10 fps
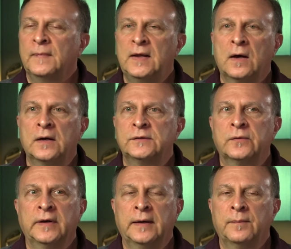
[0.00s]
the
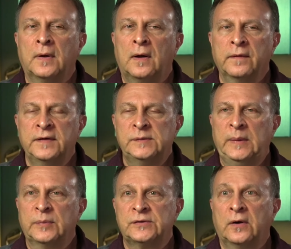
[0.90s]
auditorium, all these
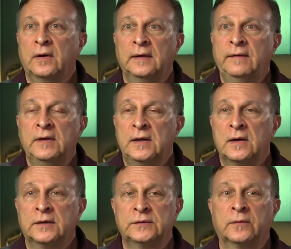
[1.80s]
people started leaving the
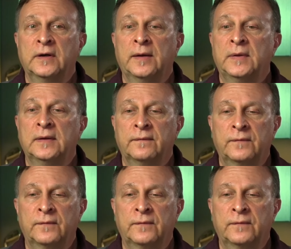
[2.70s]
auditorium, and the